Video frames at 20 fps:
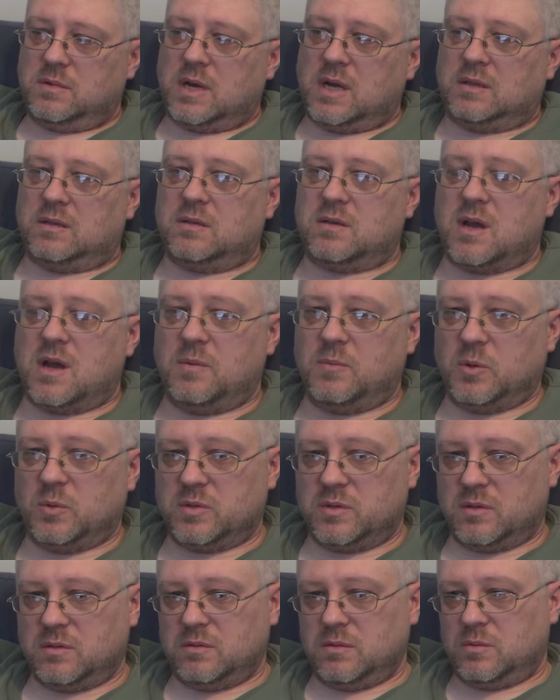at the time it
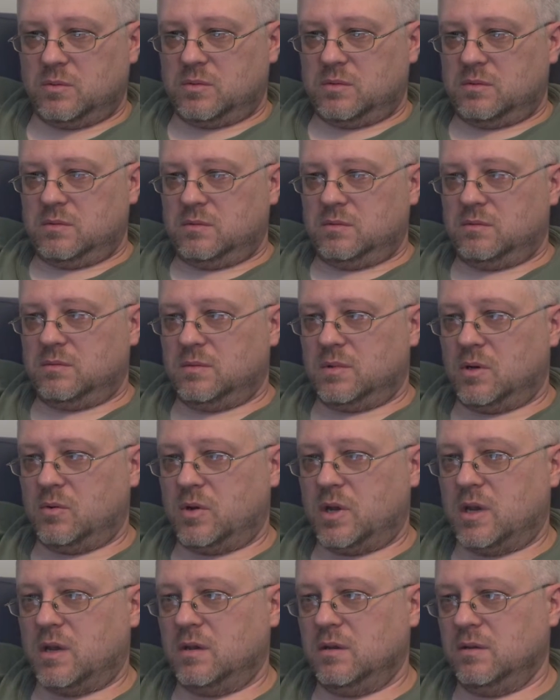was
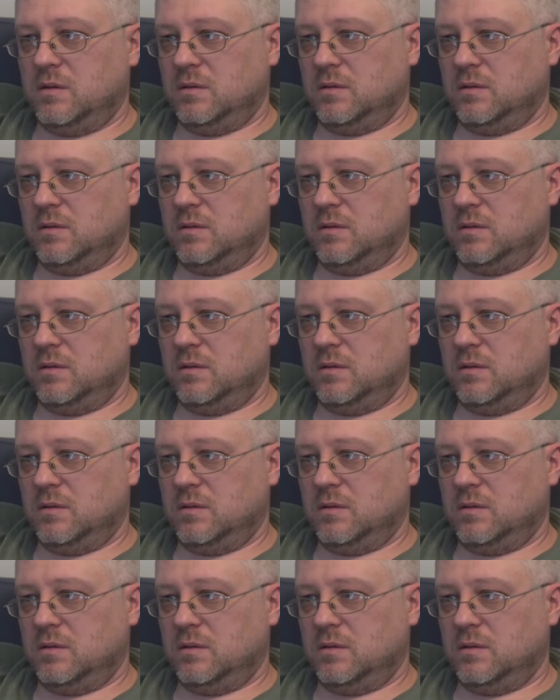okay.